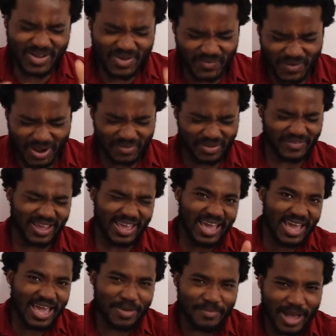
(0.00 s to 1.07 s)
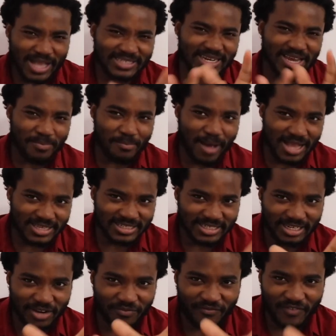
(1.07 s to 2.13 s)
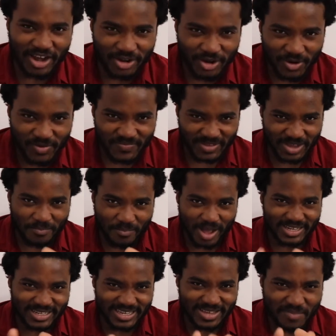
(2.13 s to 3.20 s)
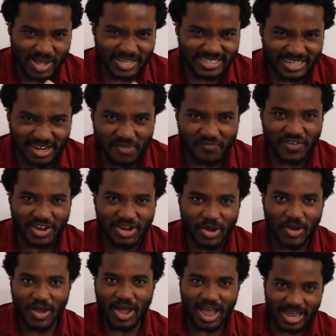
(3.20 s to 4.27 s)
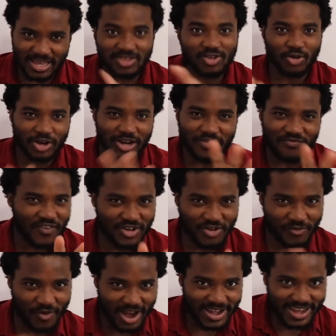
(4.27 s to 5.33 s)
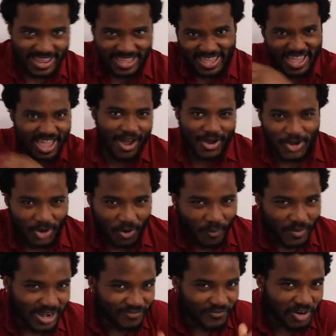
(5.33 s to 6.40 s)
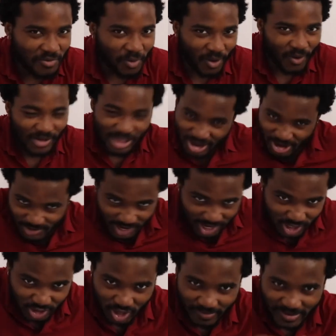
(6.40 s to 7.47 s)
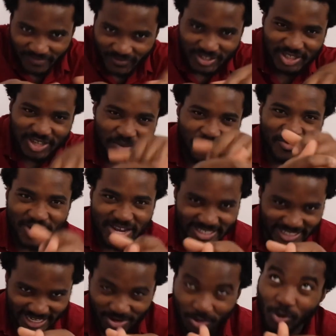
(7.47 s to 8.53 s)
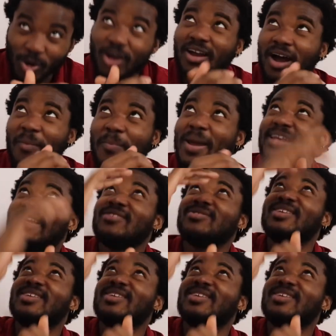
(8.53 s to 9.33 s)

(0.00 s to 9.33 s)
wait, wait, wait. Imagine, imagine the defender. Imagine, imagine the defender. You're the defender, right? you're going in for the ball, you kind of jump, and for some reason you look up and there's